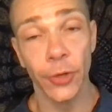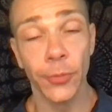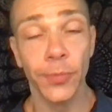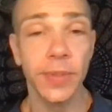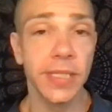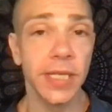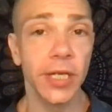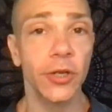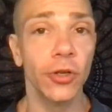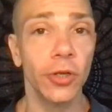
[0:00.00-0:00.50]

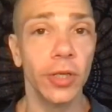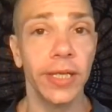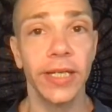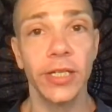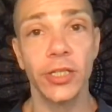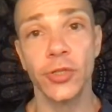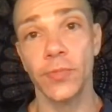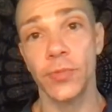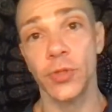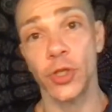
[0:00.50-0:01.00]
particularly in
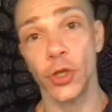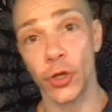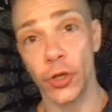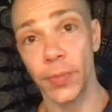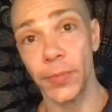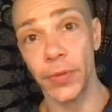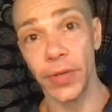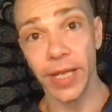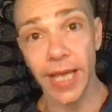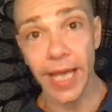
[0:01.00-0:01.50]
terms of your
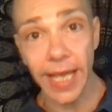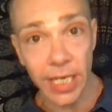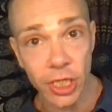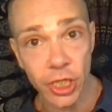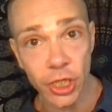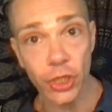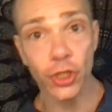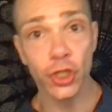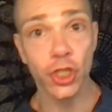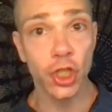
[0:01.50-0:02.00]

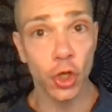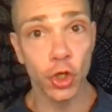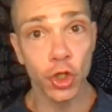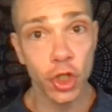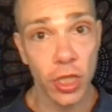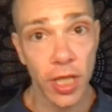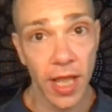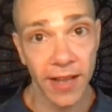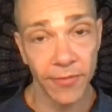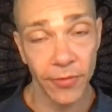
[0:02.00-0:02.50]
communication, your social
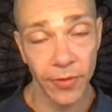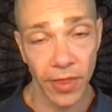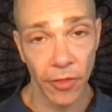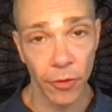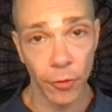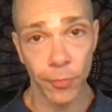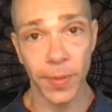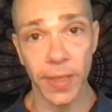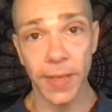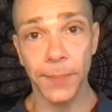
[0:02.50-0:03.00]
life with
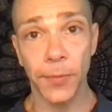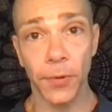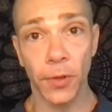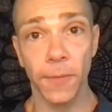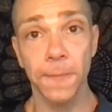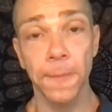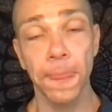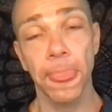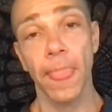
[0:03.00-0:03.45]
other people,